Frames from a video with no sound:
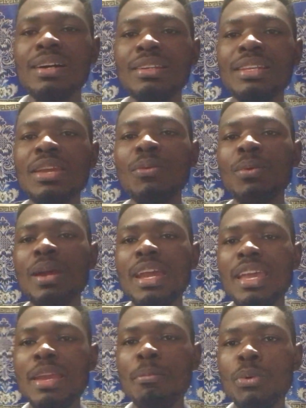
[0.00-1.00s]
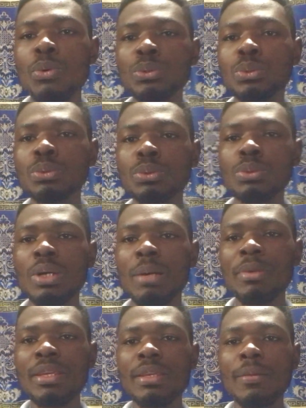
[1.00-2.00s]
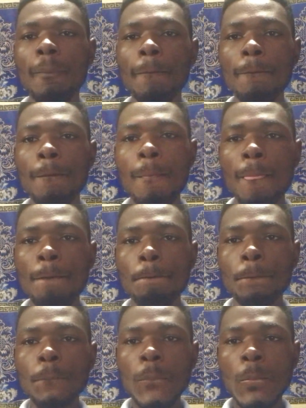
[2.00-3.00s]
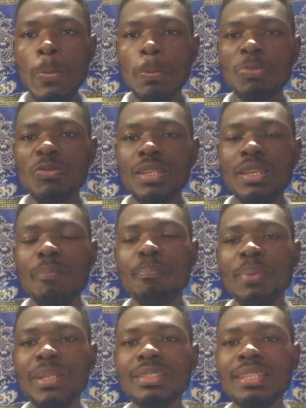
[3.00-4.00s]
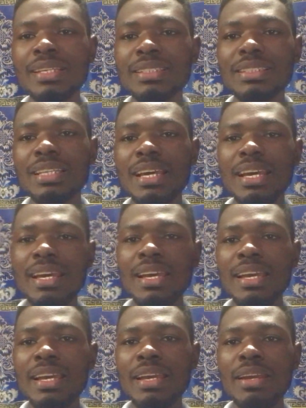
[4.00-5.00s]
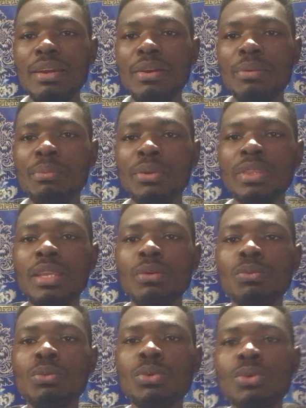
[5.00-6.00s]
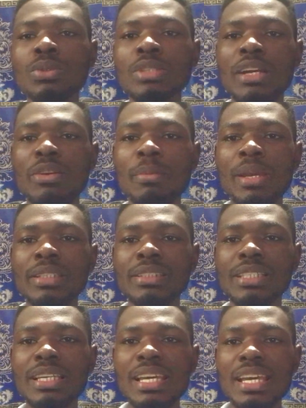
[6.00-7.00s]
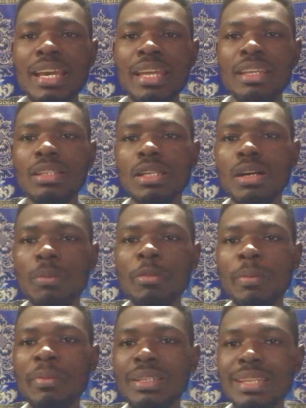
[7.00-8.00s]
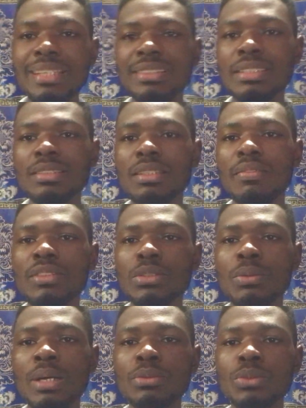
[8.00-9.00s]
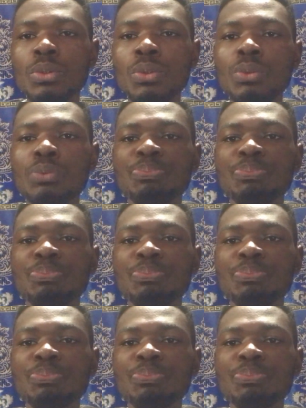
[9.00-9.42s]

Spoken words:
they were able to, they put this Bretton Woods agreement, and it helped them in 1971. So